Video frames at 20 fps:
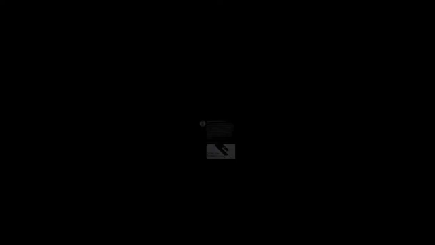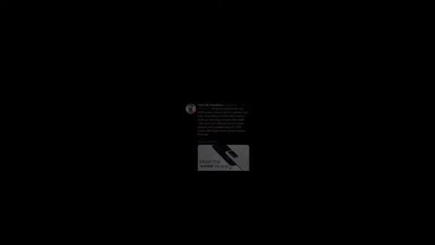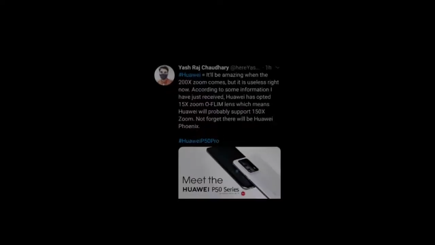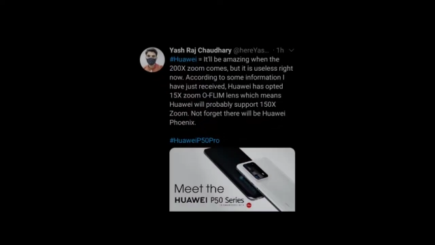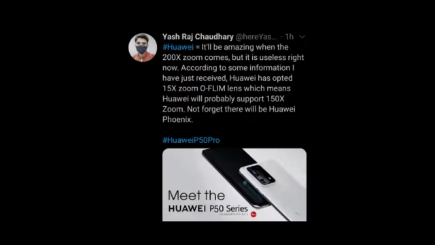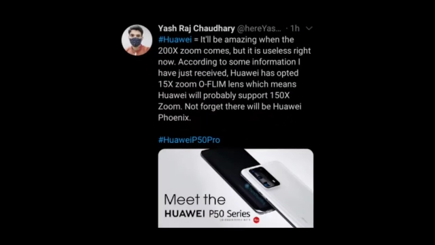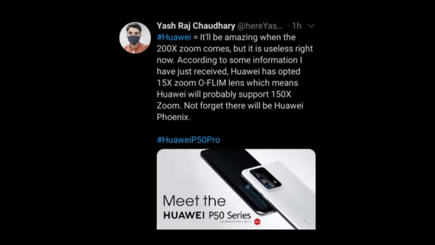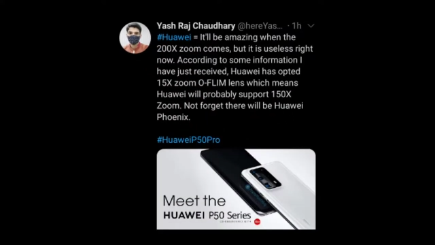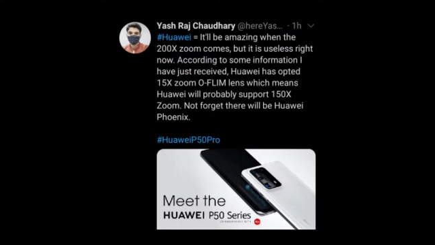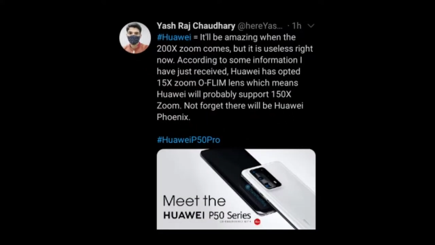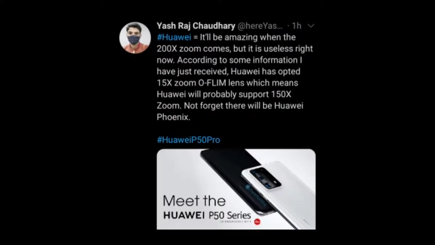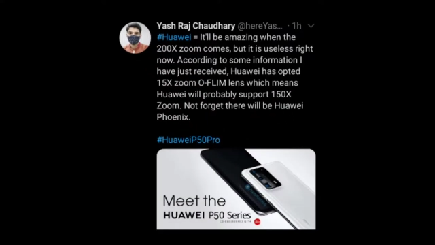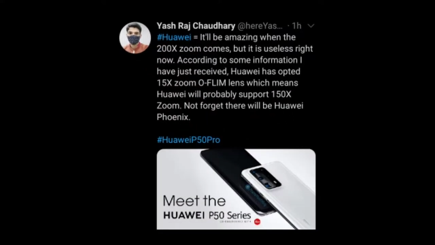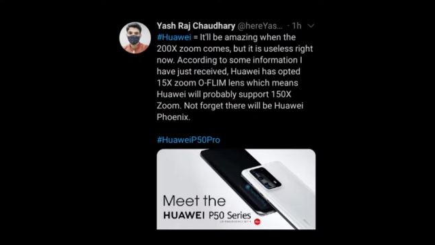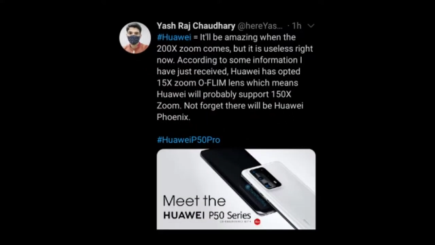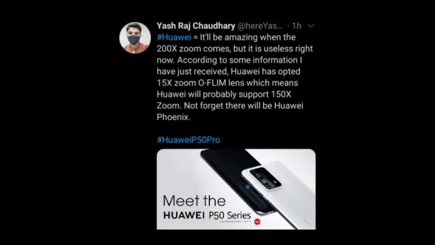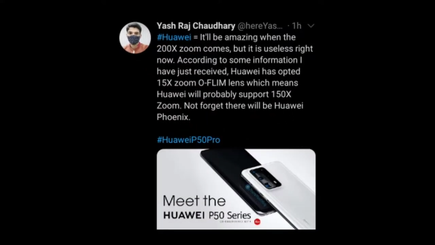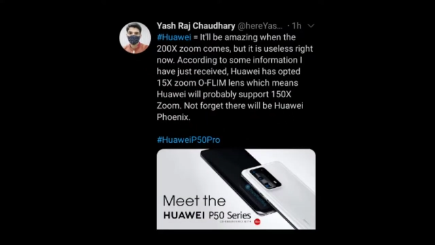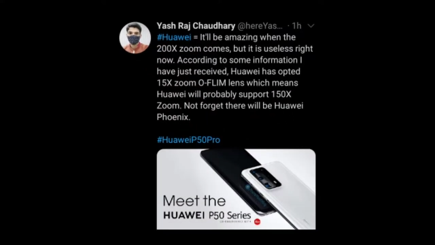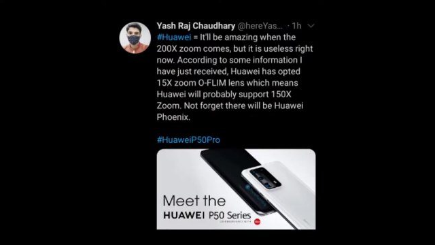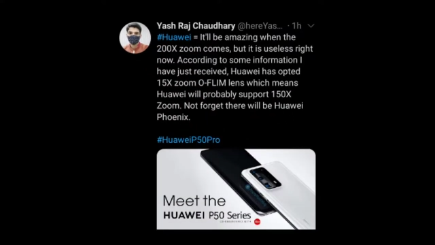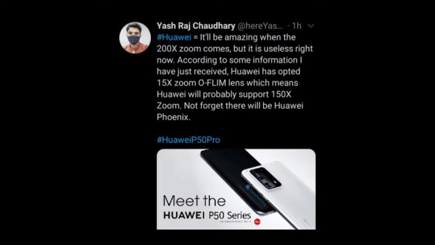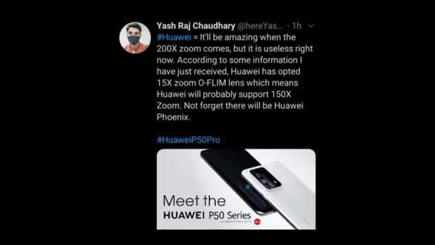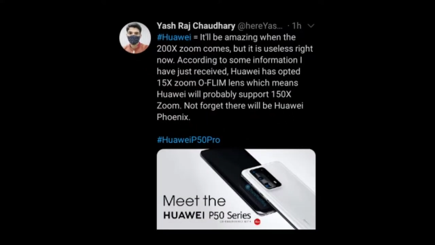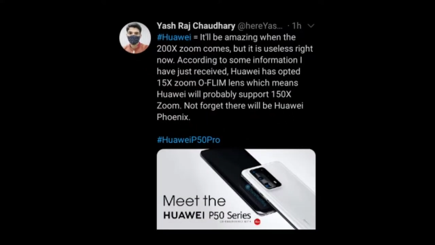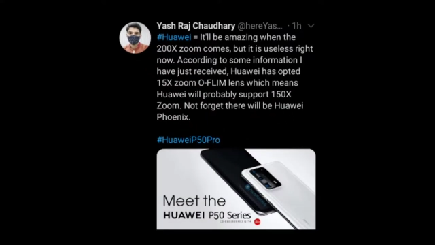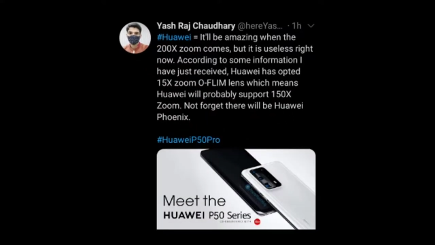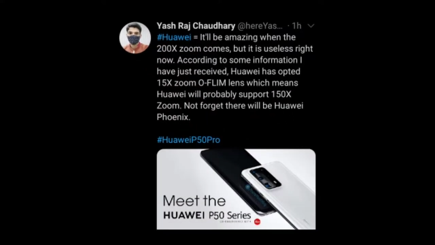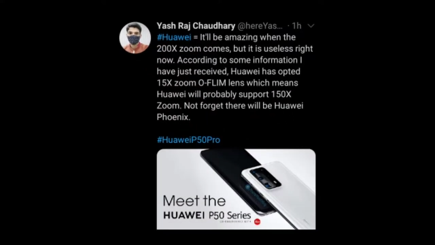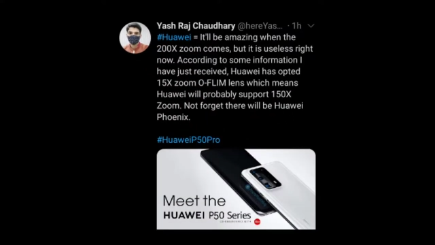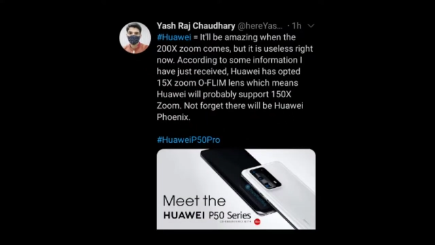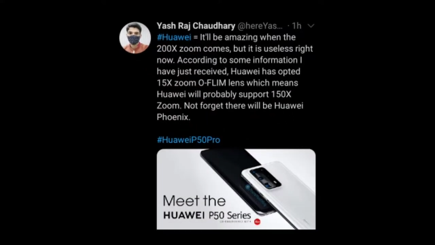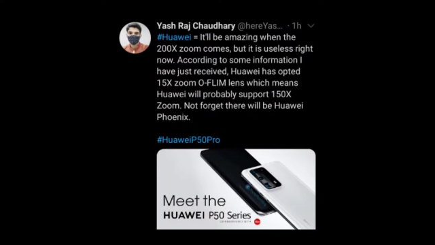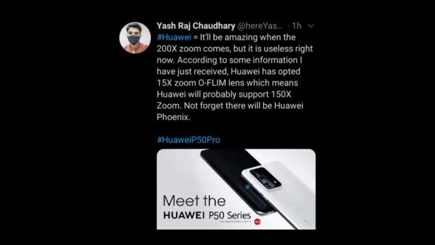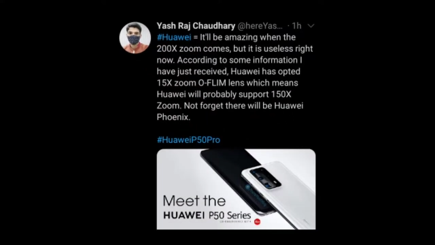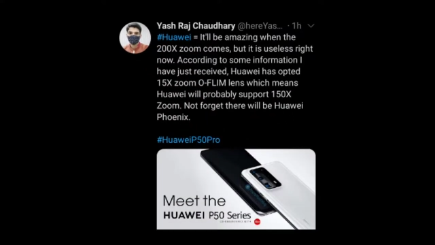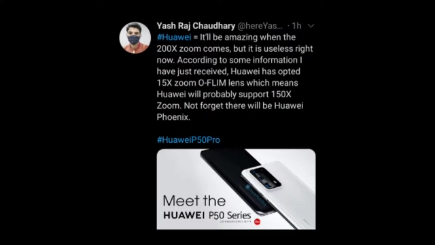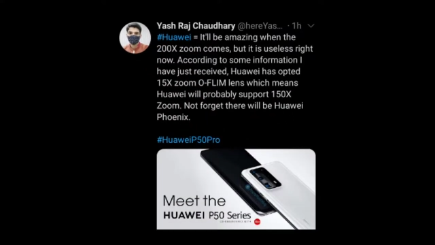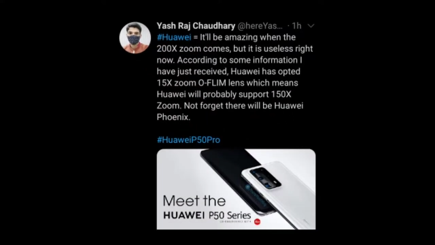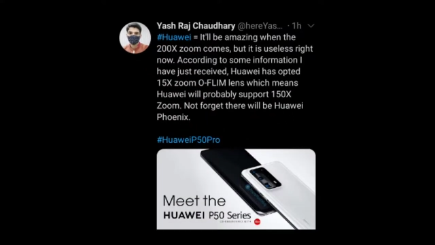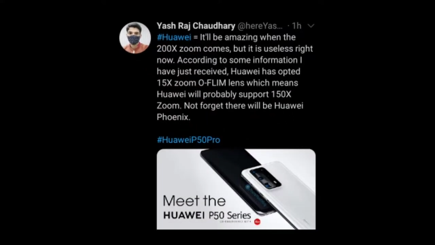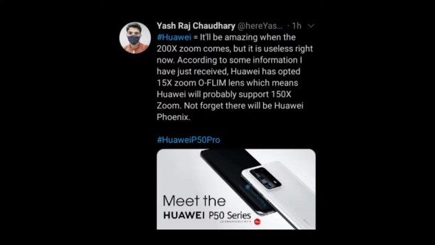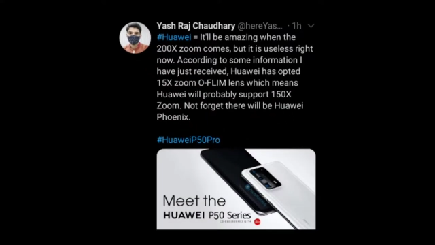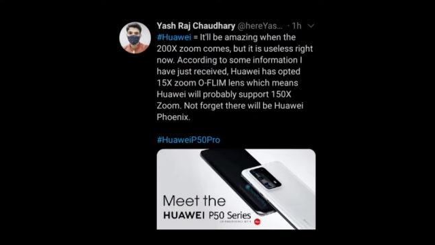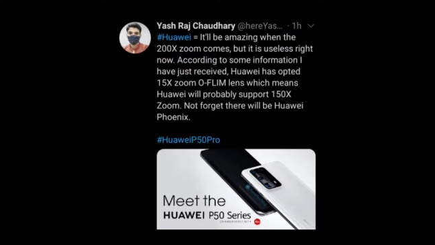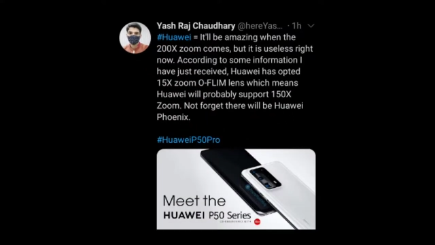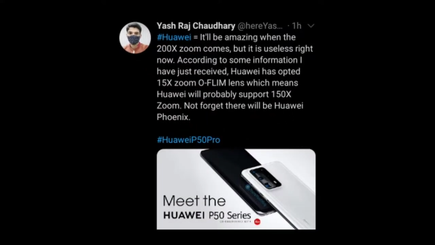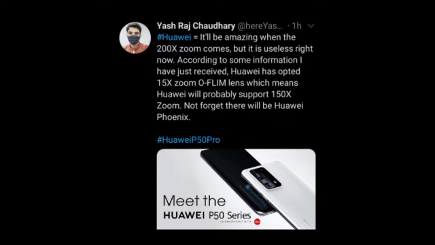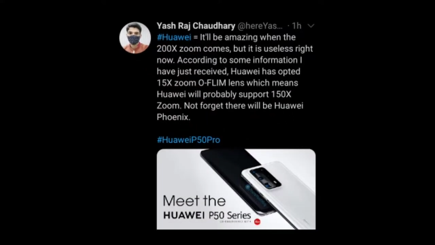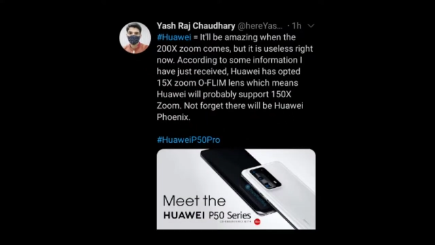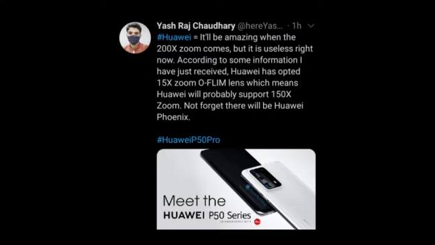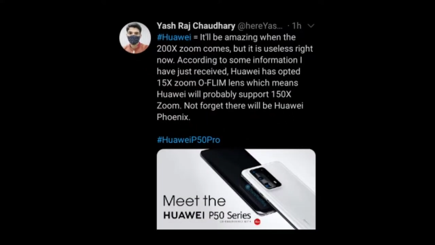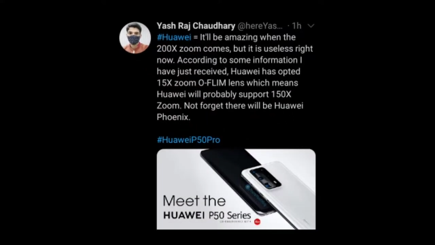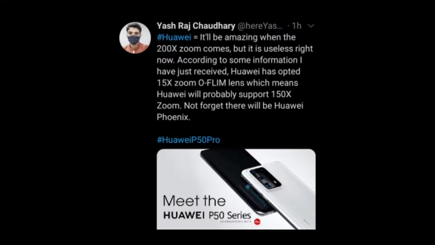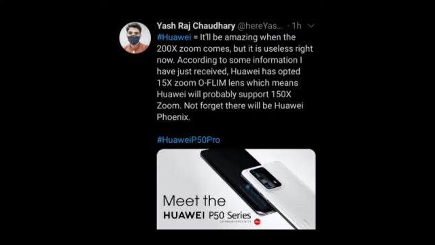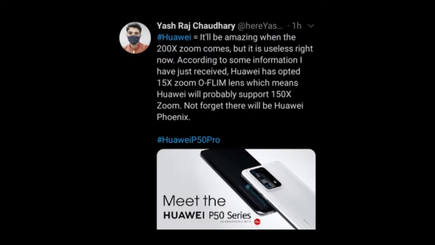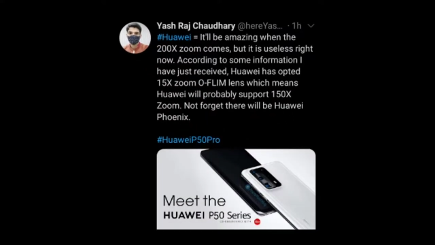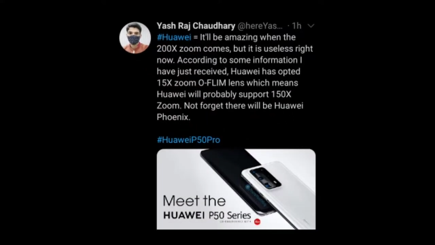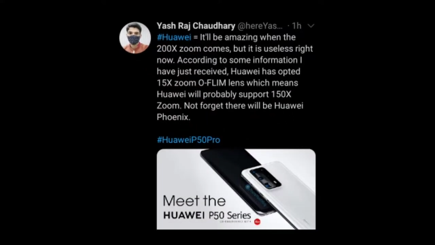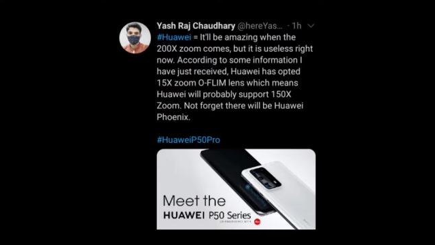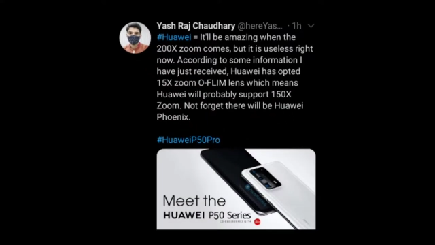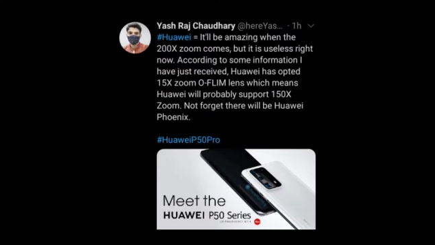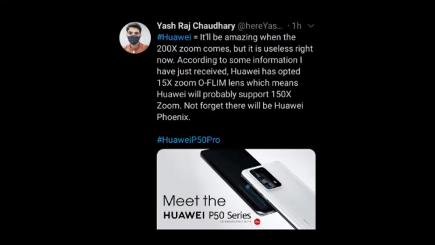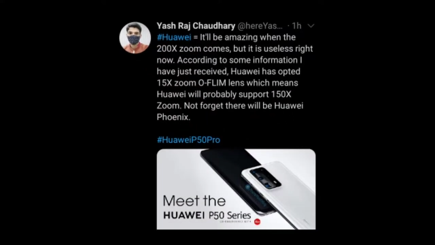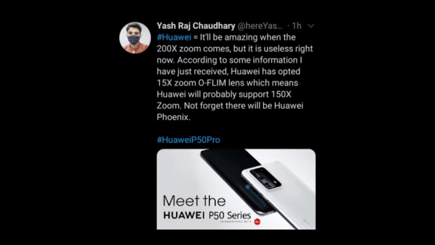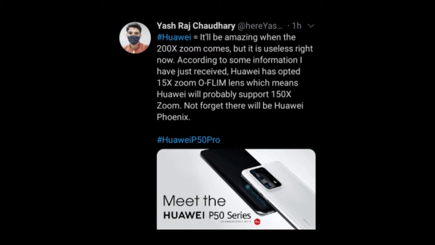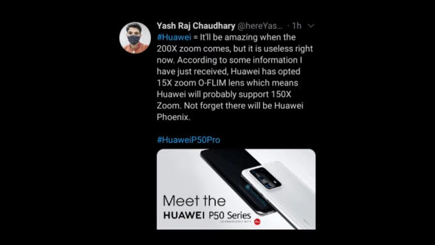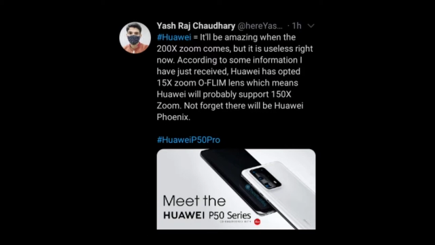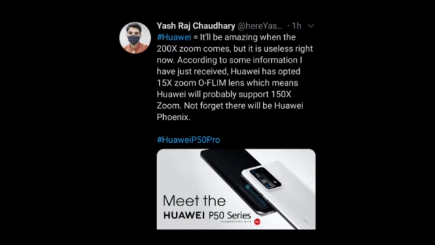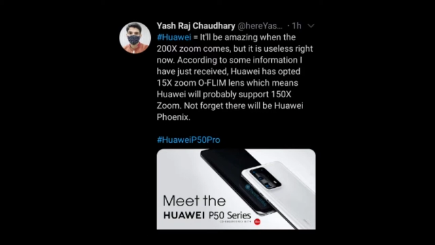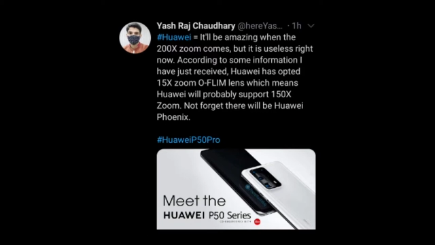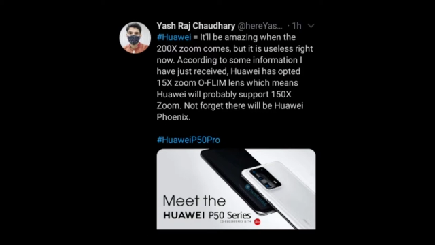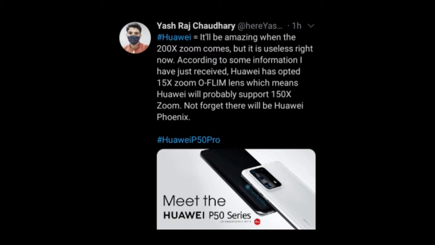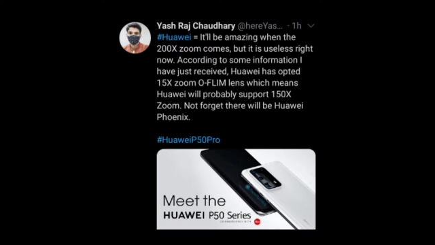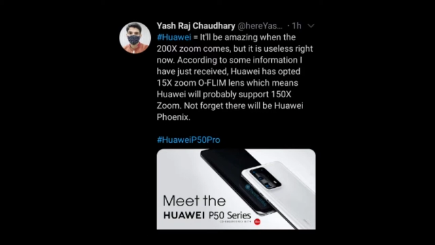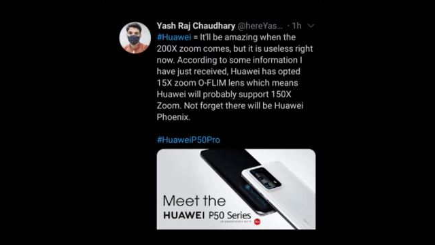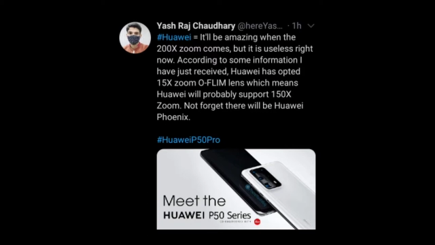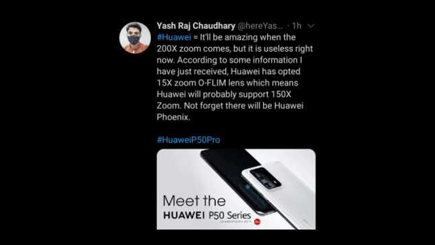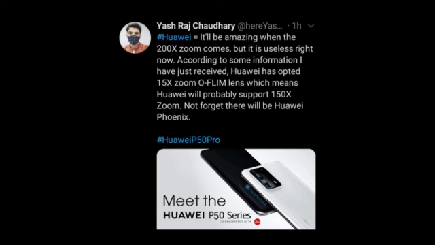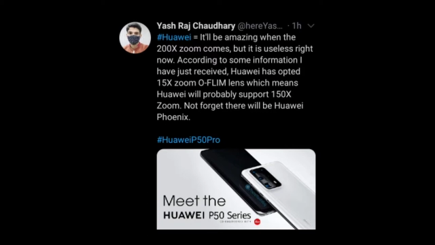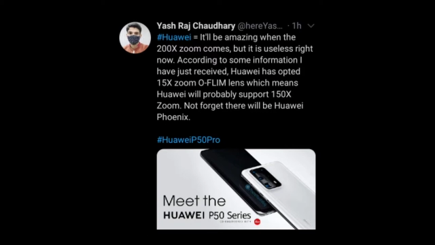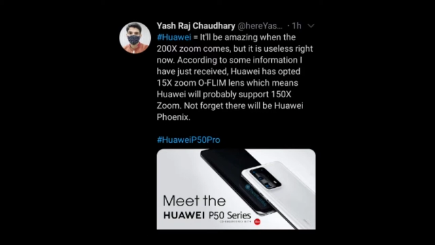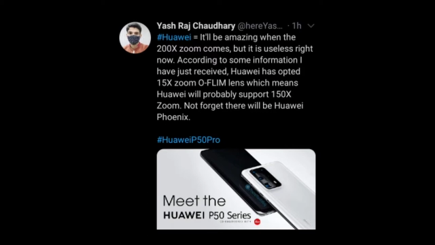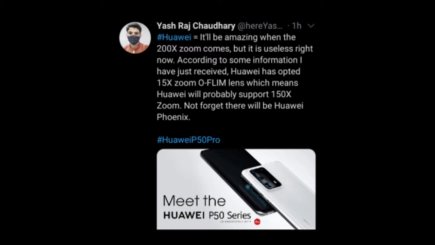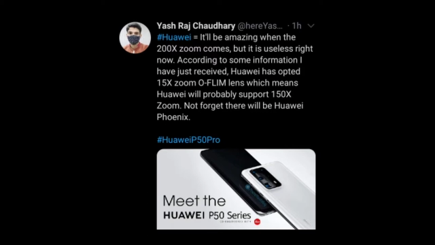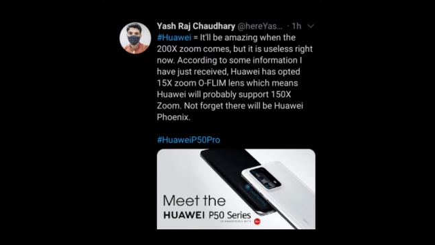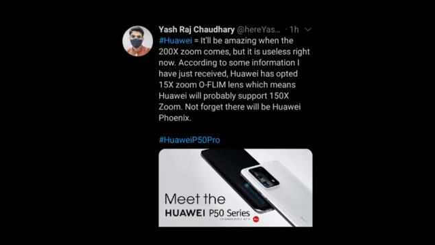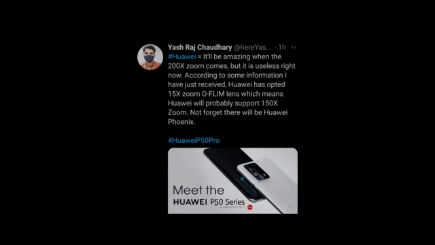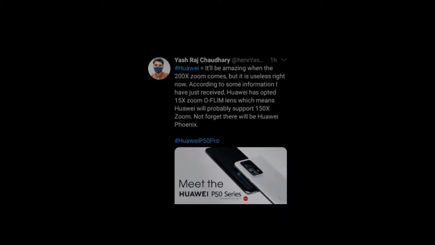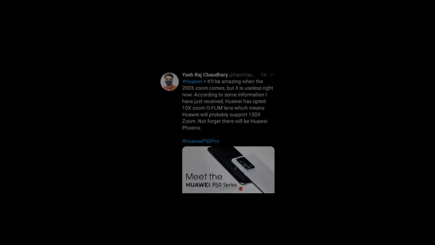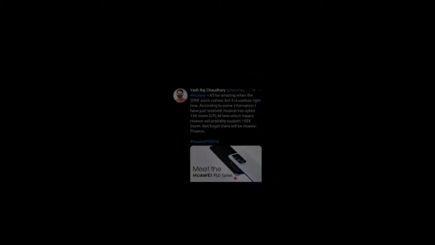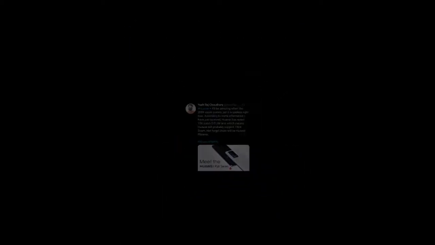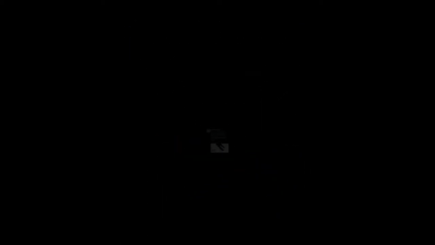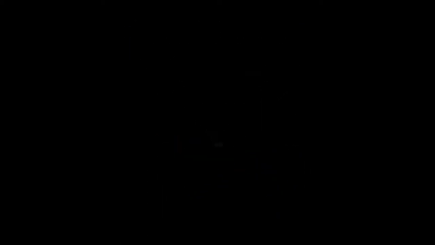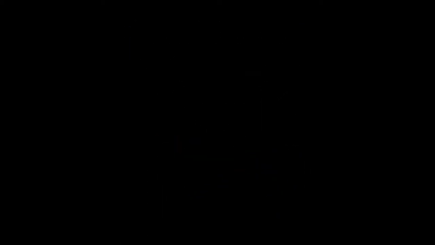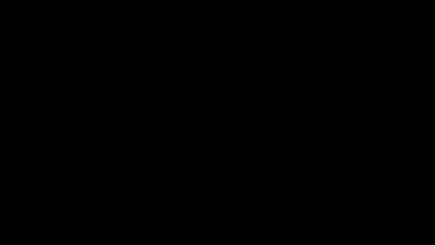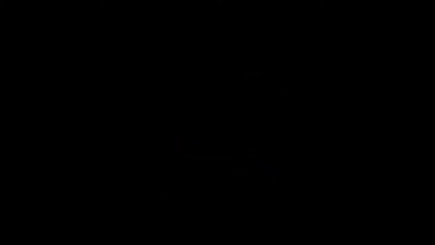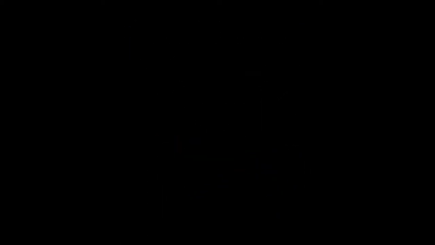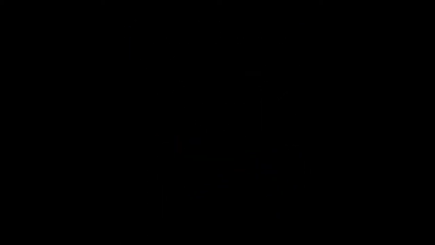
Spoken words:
Nobody's mouth can be seen.